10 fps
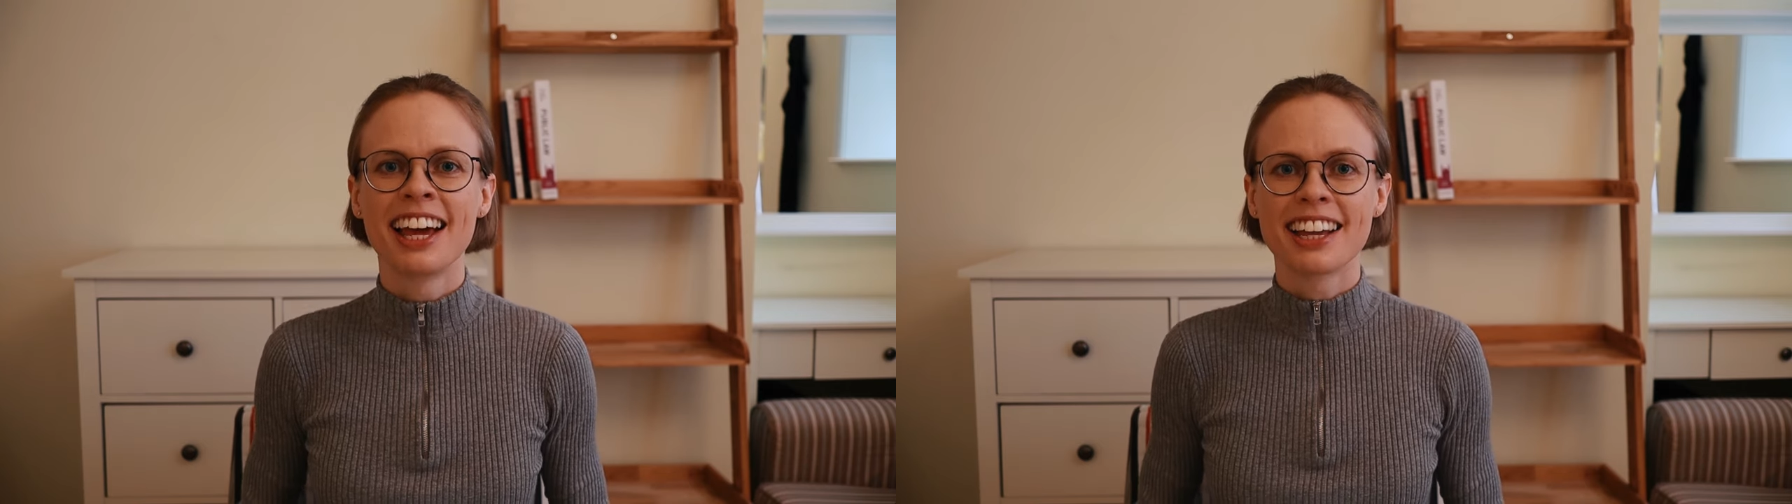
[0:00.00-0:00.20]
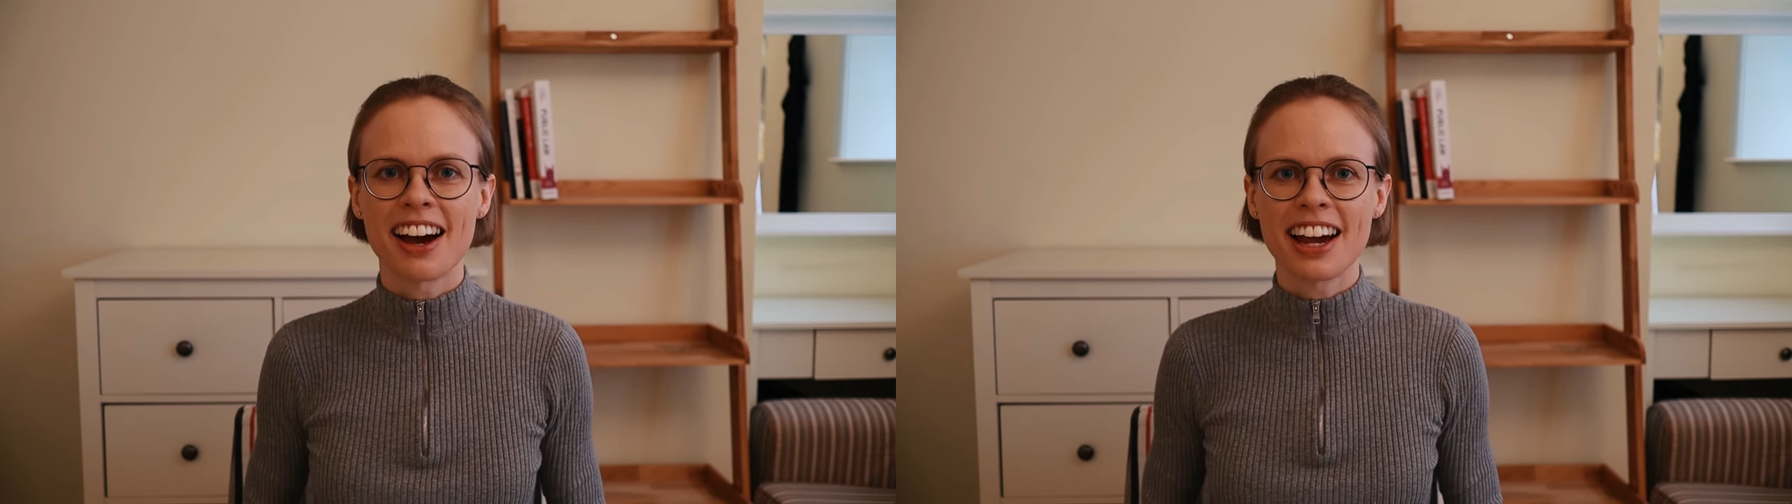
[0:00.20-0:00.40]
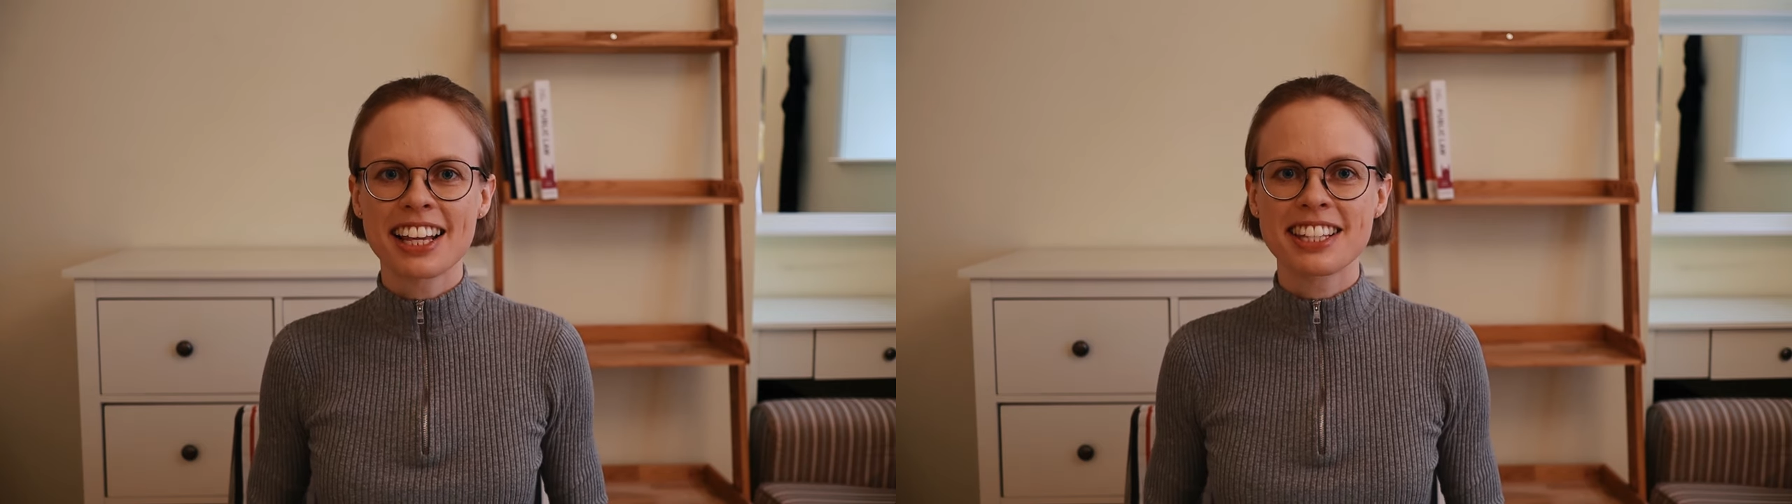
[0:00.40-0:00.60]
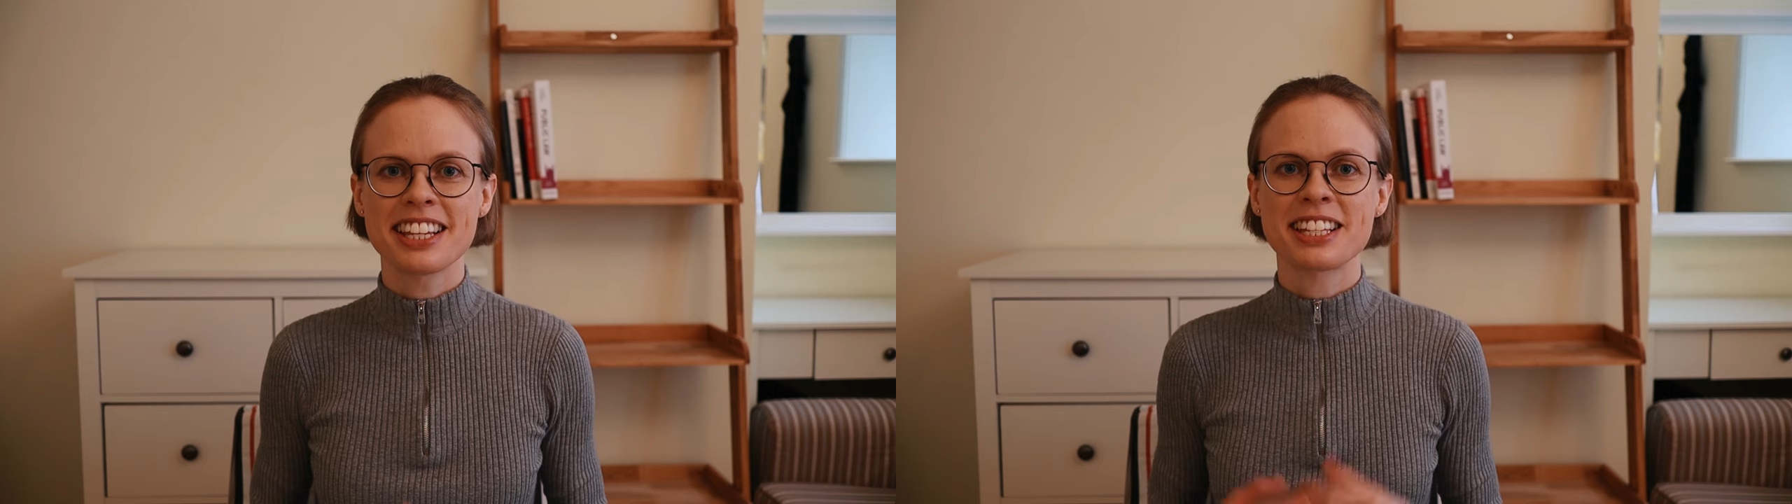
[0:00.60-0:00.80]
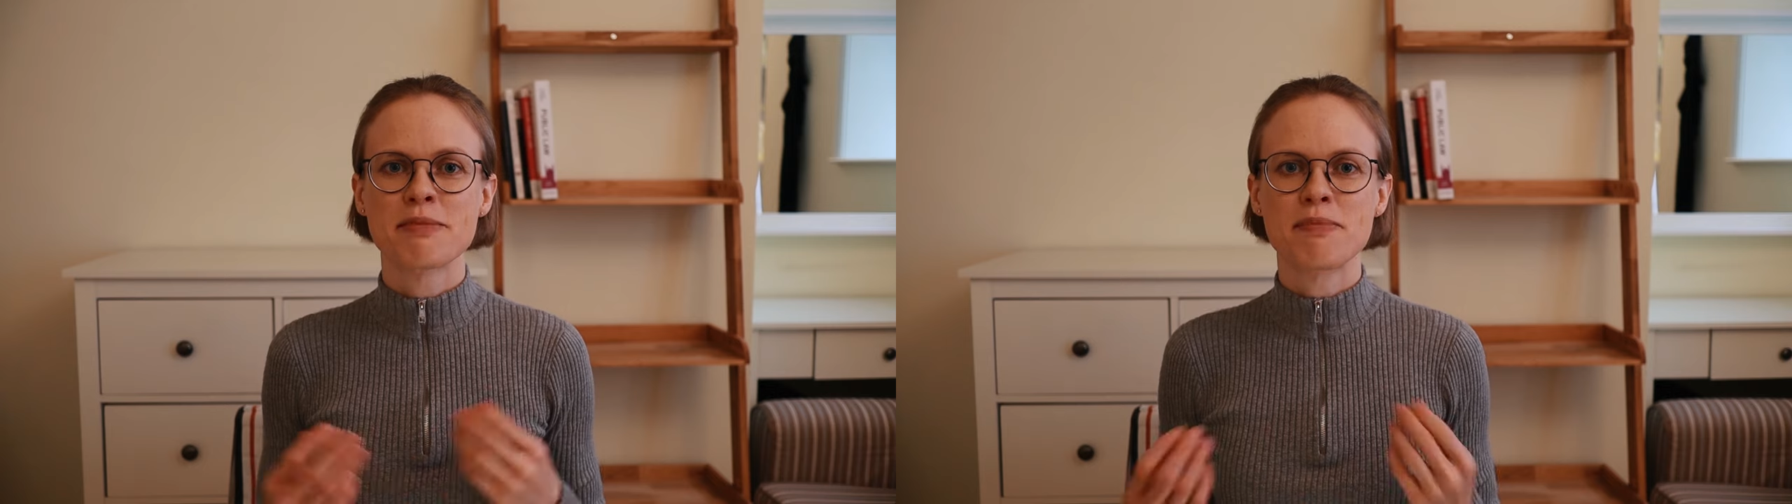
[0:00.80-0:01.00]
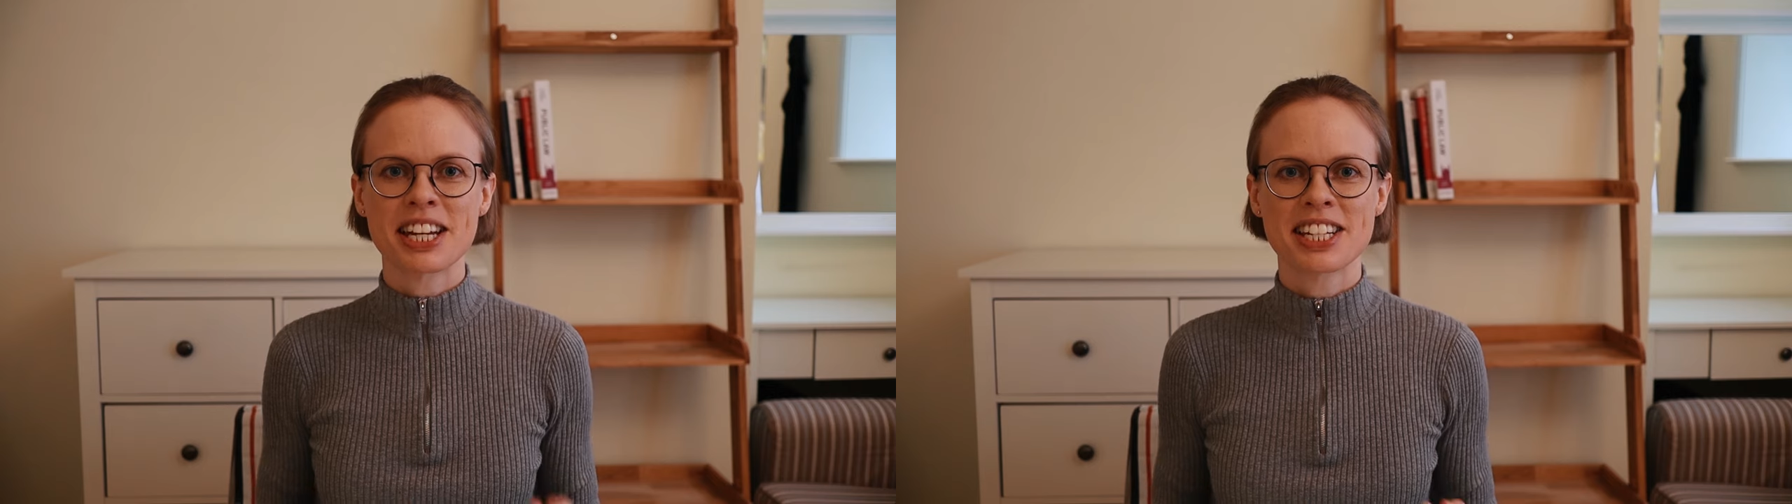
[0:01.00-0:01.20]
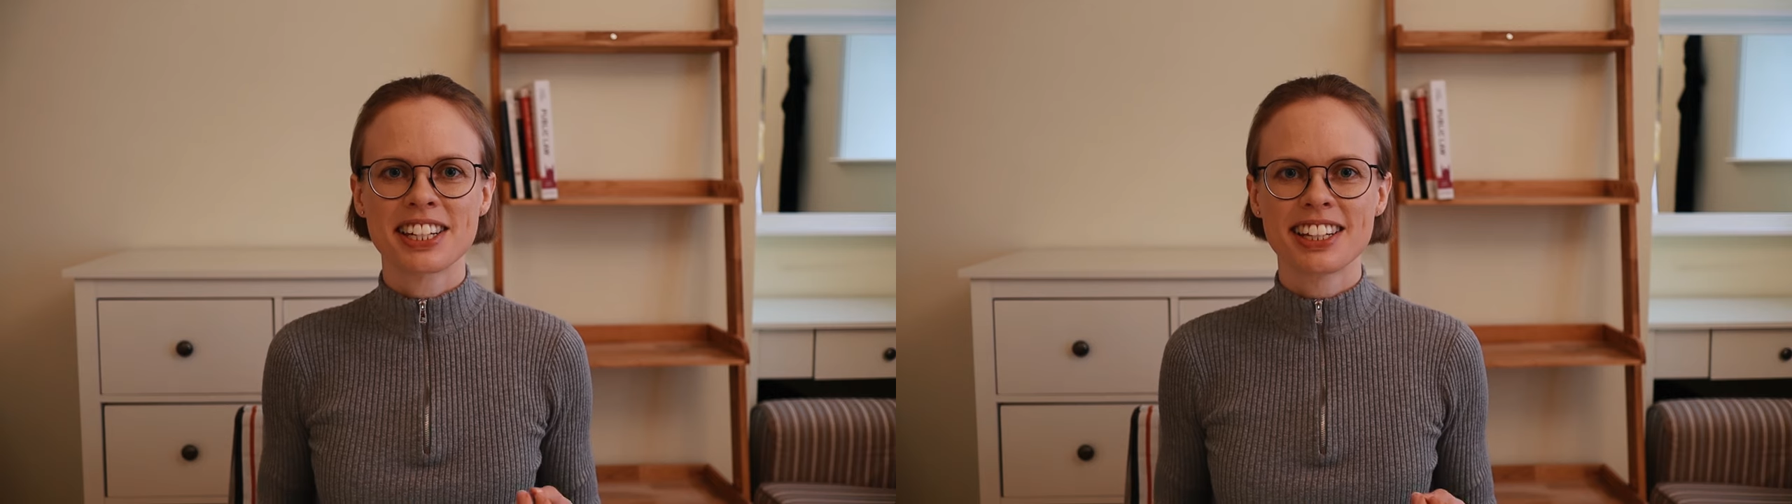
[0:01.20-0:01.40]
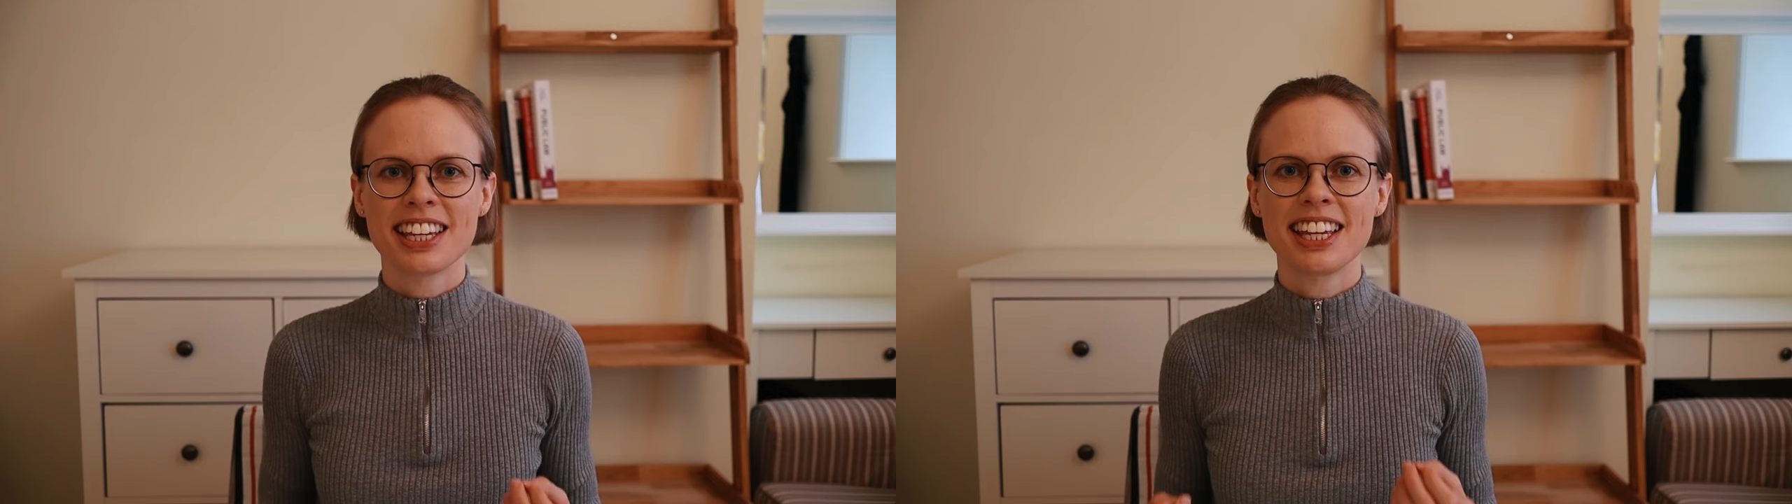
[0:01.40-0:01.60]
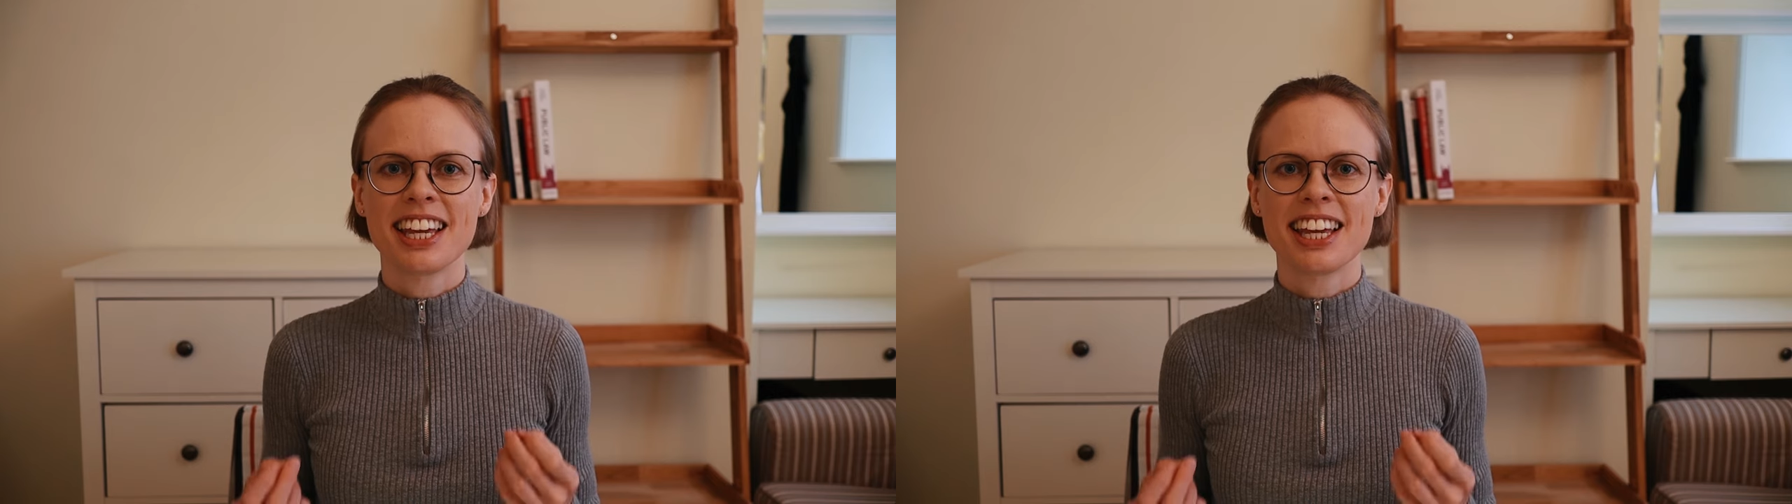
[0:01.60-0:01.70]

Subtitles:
Guys, especially